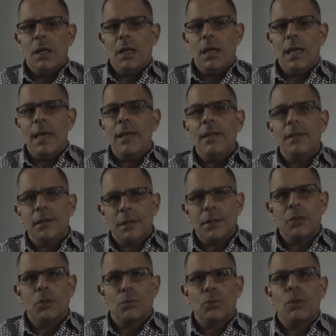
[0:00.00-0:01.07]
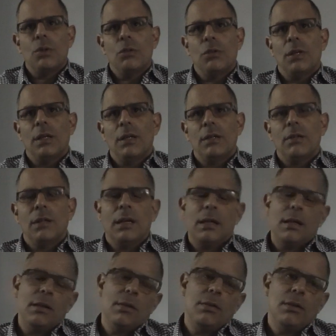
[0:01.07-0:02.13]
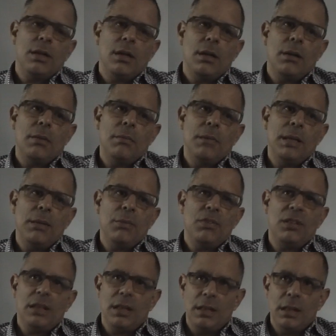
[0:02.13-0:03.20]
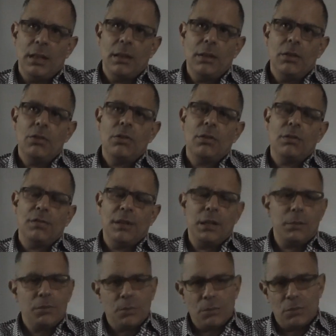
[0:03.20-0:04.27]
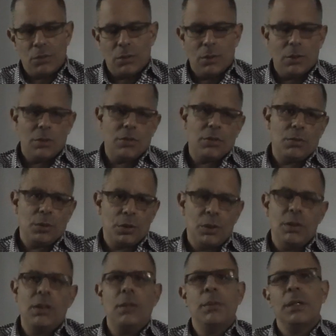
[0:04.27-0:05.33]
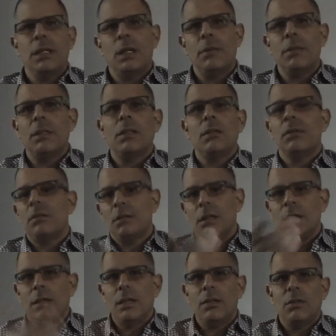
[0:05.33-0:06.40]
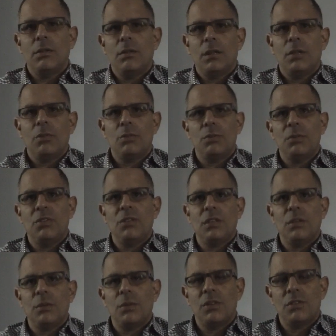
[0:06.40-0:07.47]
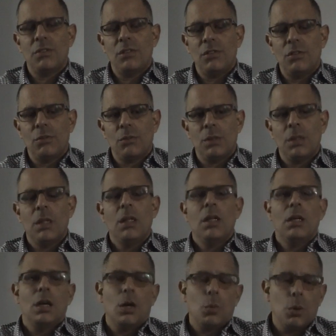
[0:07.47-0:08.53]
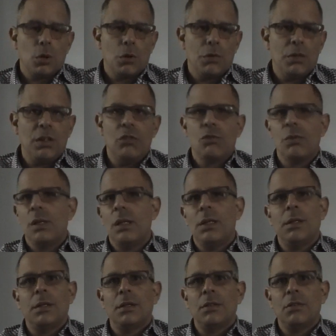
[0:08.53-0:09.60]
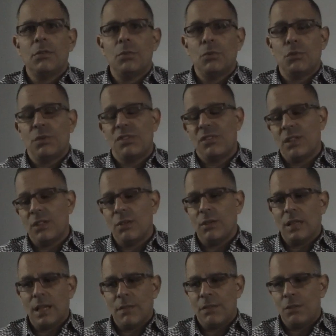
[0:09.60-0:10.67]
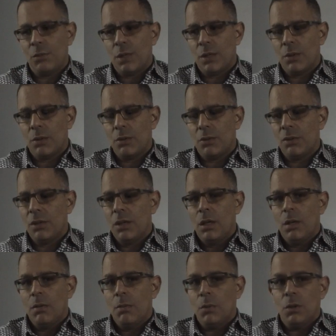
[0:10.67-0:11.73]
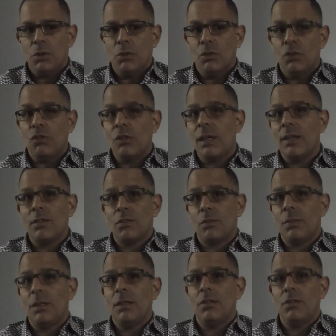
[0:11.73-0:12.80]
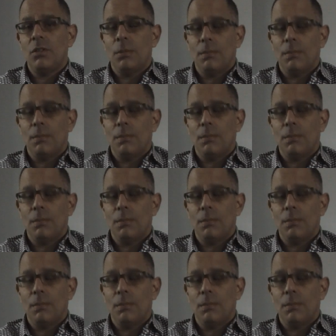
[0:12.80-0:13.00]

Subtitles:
A&R the project and made him sing in English and find him some songs and record it in Miami, and then, as we said, the rest is history. I worked with an Israeli artist which was signed to Geffen Records, more into the jazz space,